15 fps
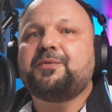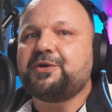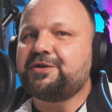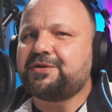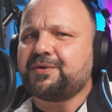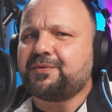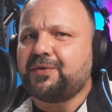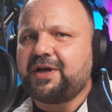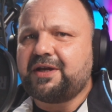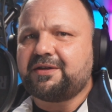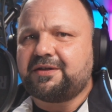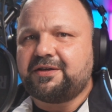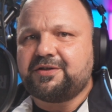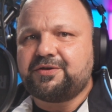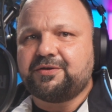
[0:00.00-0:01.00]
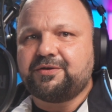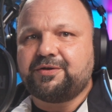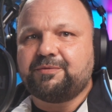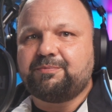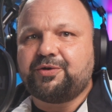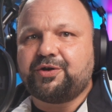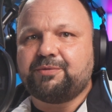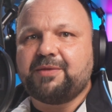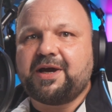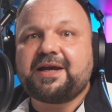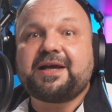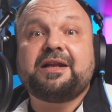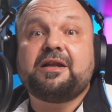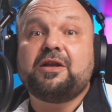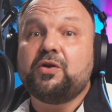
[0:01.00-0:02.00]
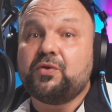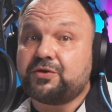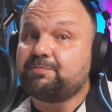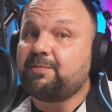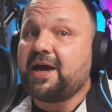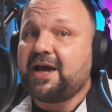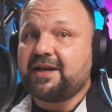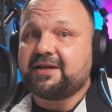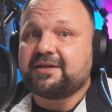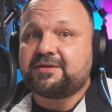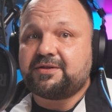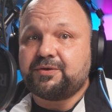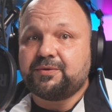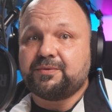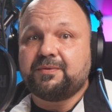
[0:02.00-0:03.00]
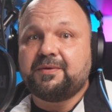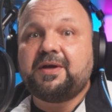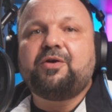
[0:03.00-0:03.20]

which is a great addition to the PodMic, and it looks badass too.